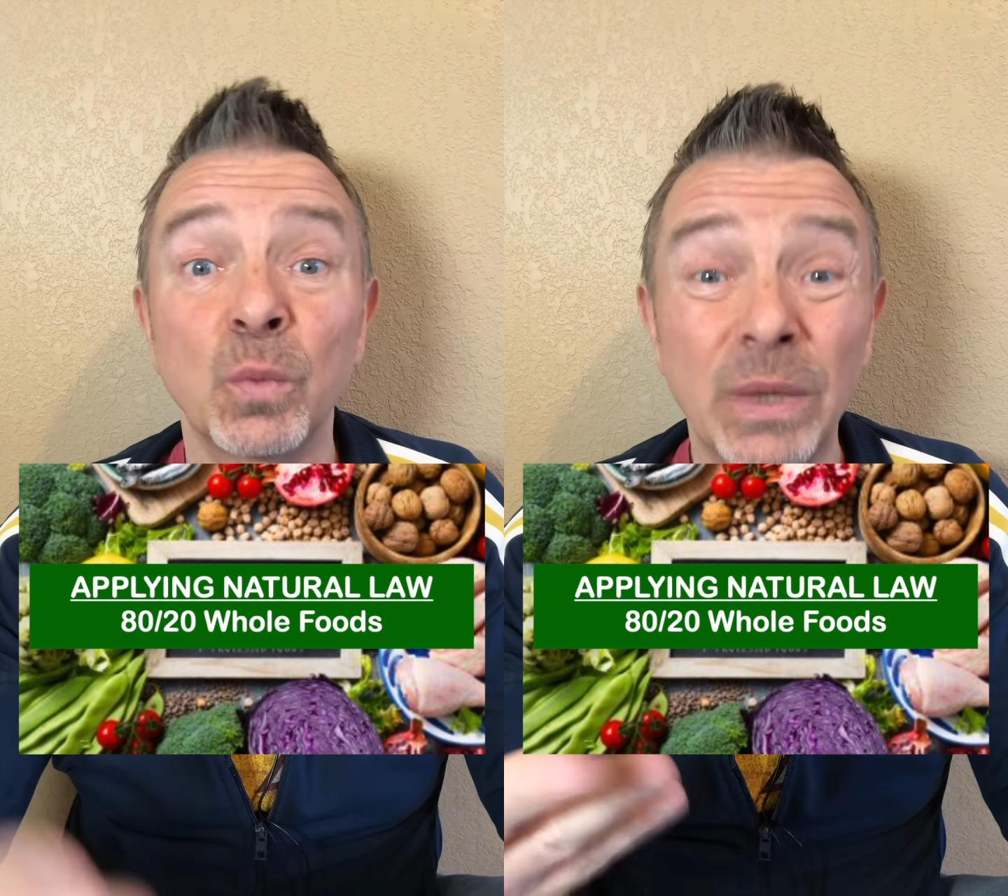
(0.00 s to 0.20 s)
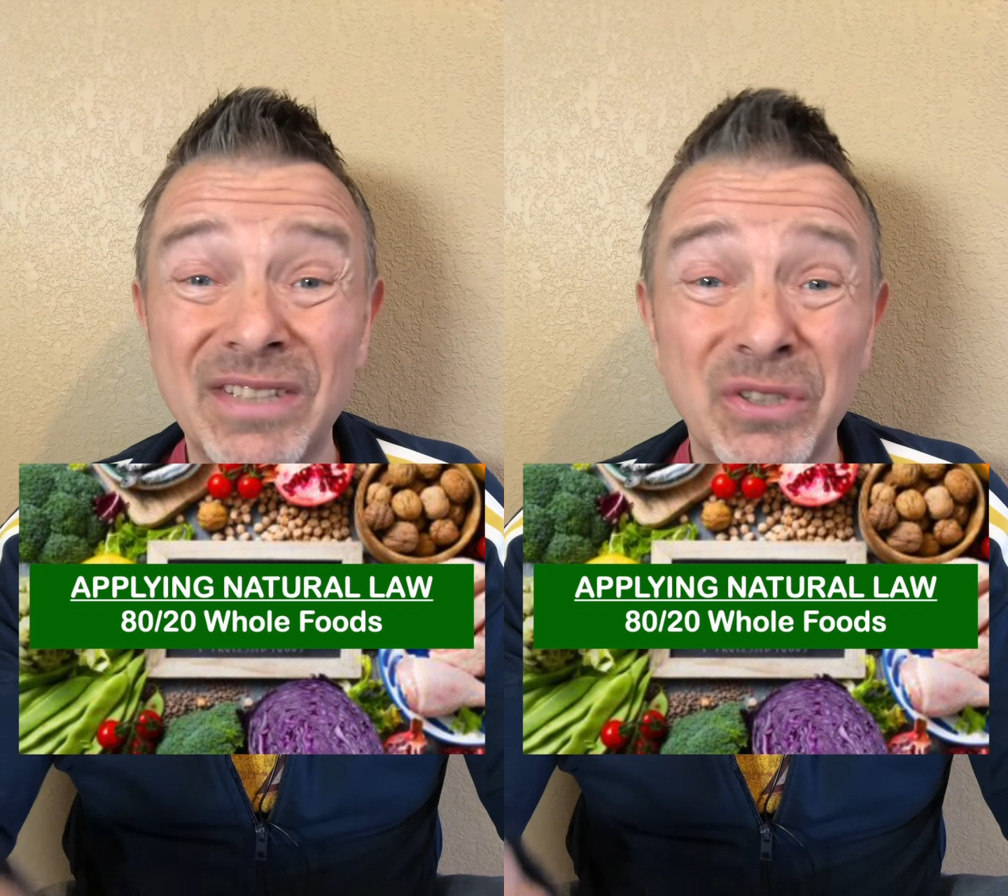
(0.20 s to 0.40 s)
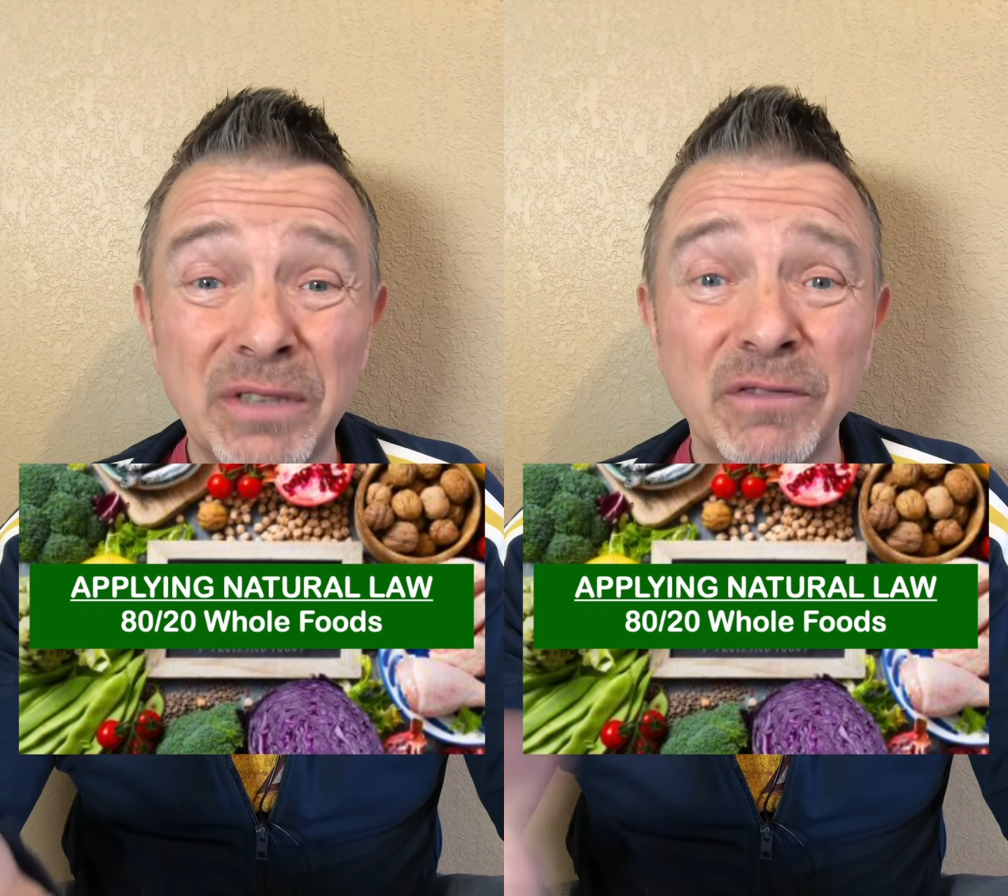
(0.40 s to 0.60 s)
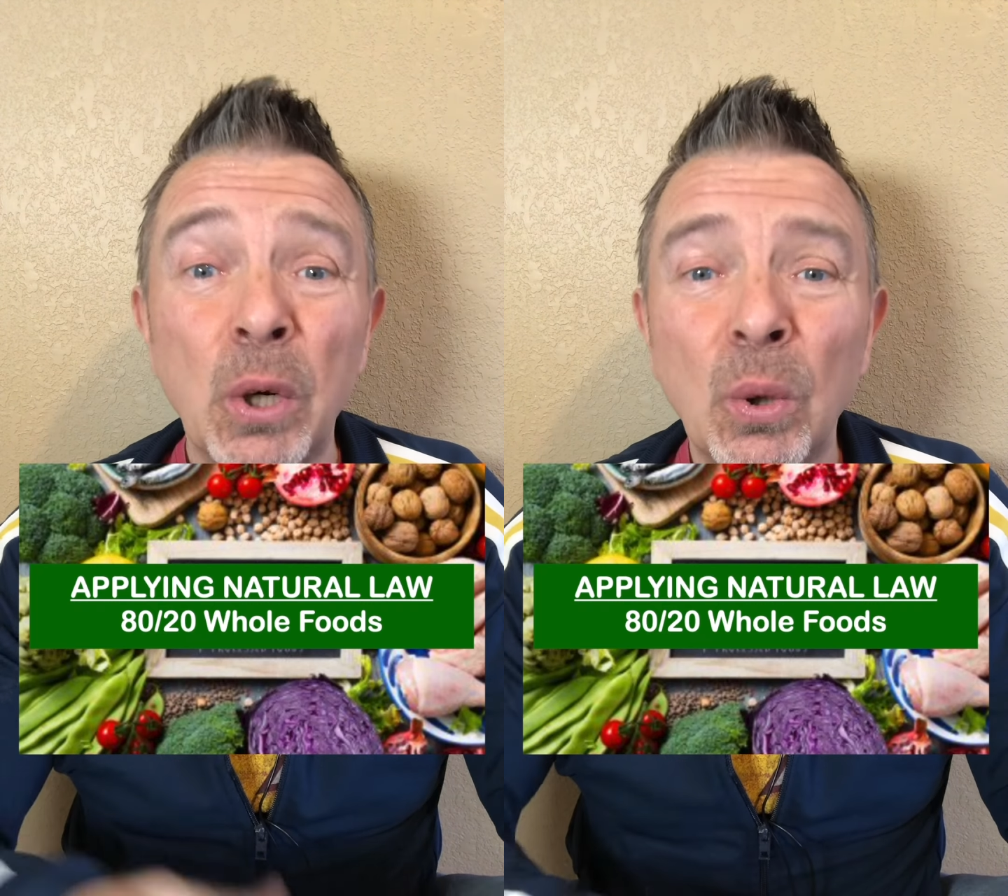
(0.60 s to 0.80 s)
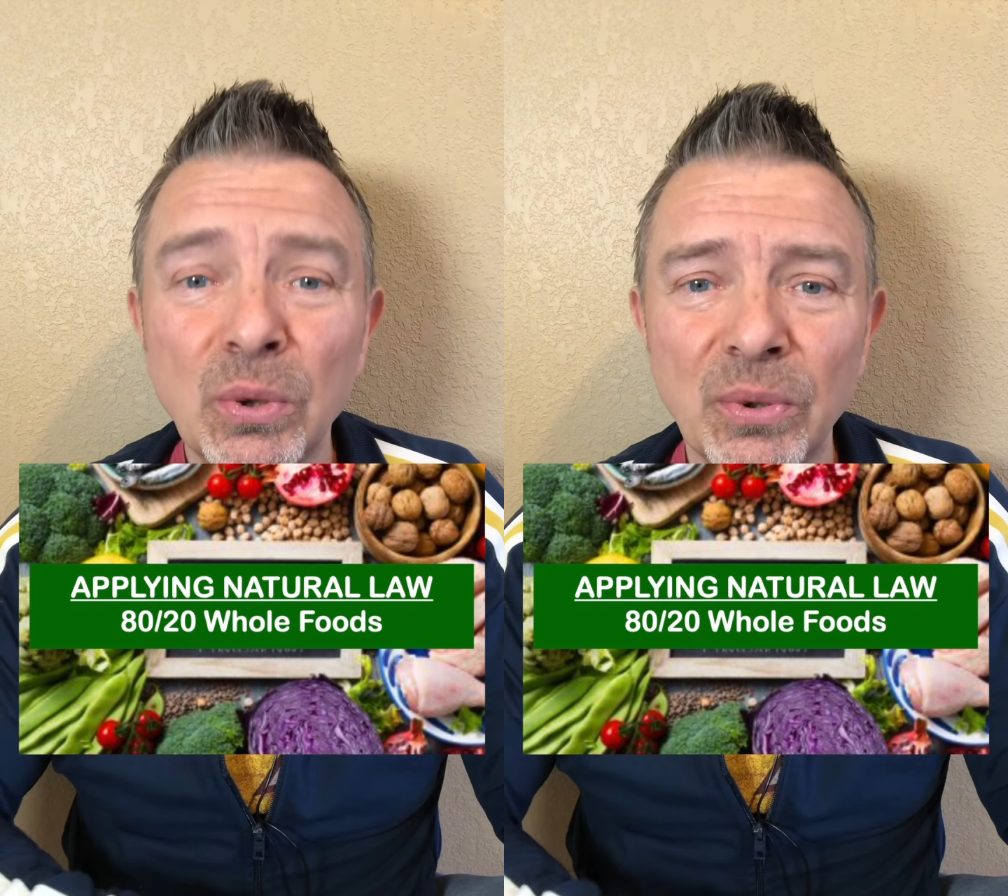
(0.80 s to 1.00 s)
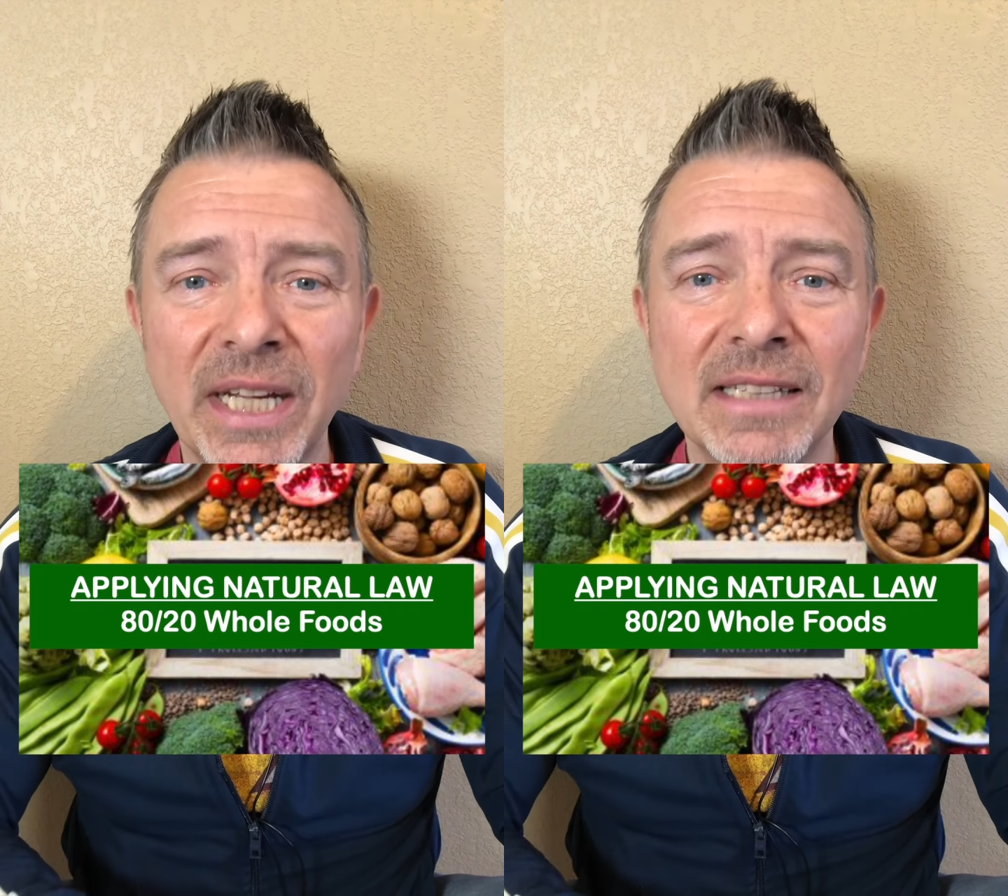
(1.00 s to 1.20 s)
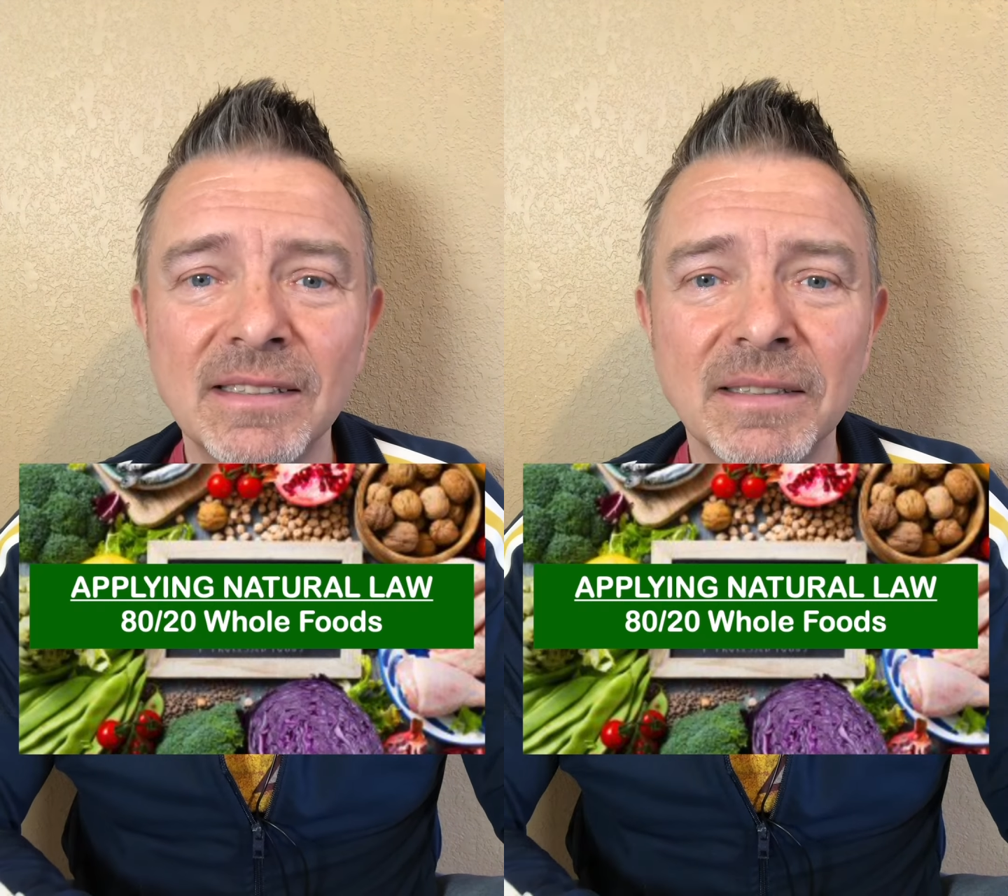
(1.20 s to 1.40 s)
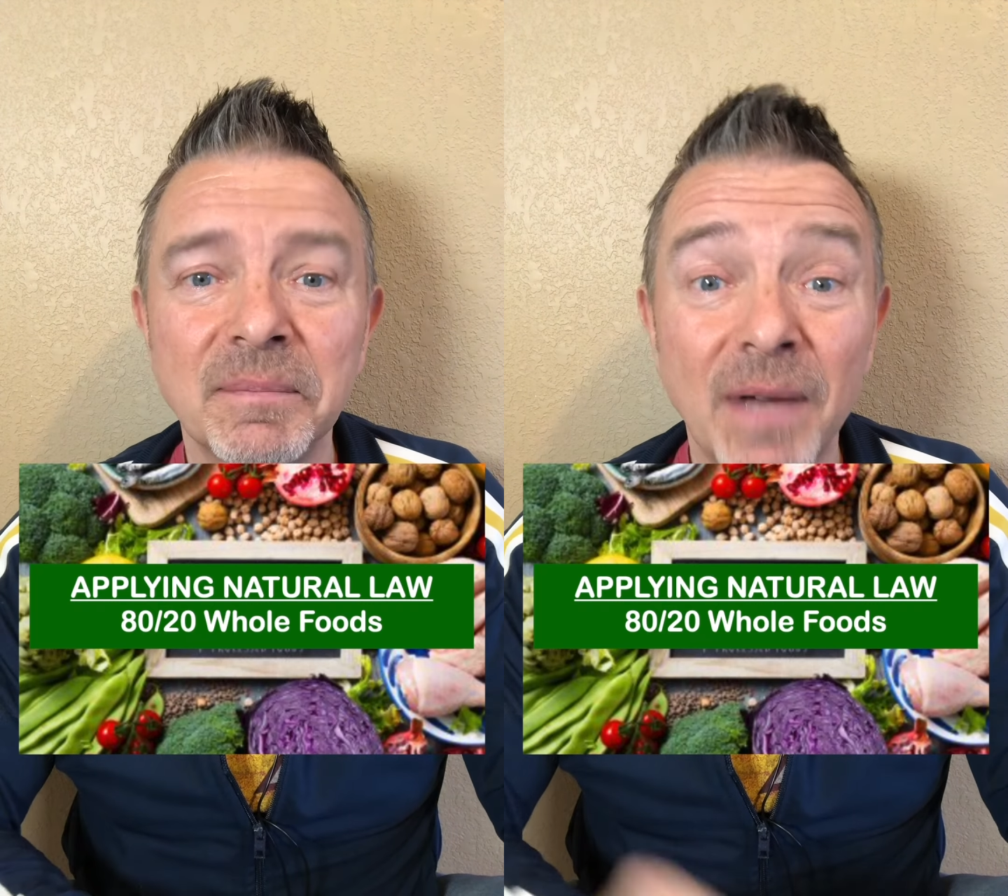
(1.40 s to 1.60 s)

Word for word: We served whole grains,